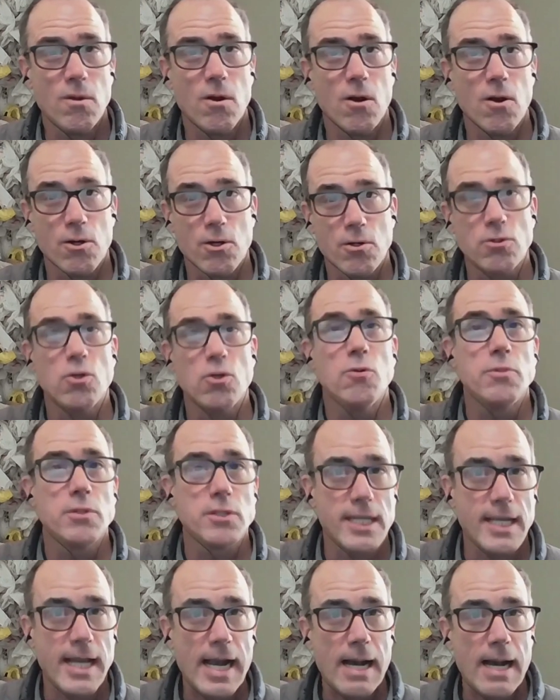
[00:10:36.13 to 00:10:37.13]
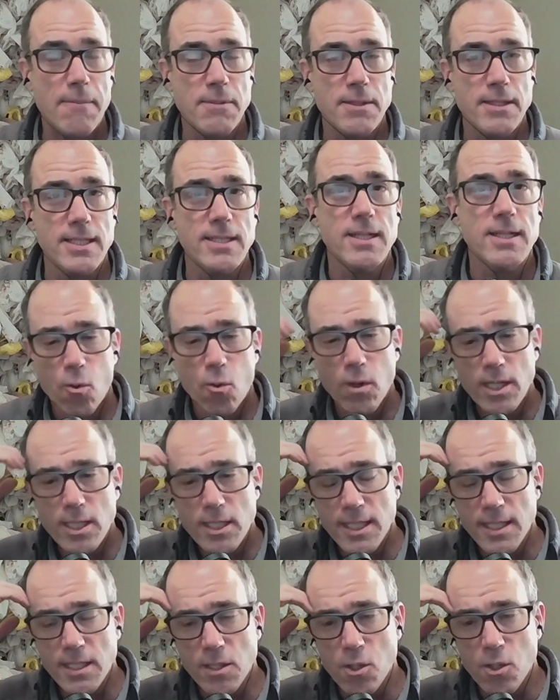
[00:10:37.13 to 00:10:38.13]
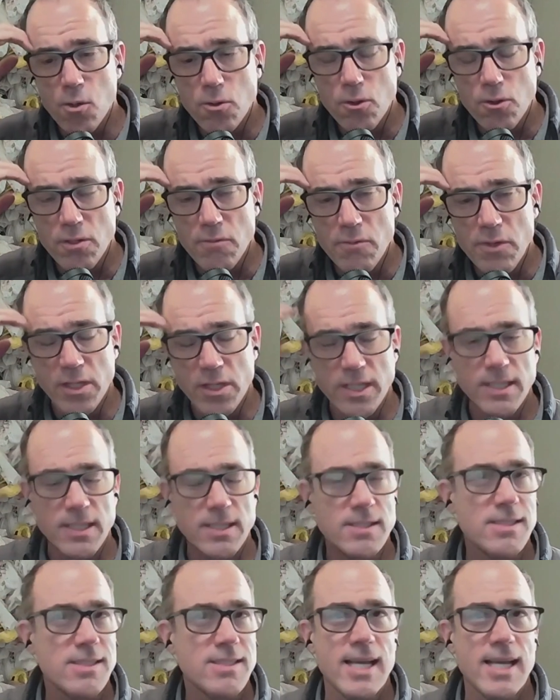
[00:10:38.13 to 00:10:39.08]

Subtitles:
are globally happening, what can local communities,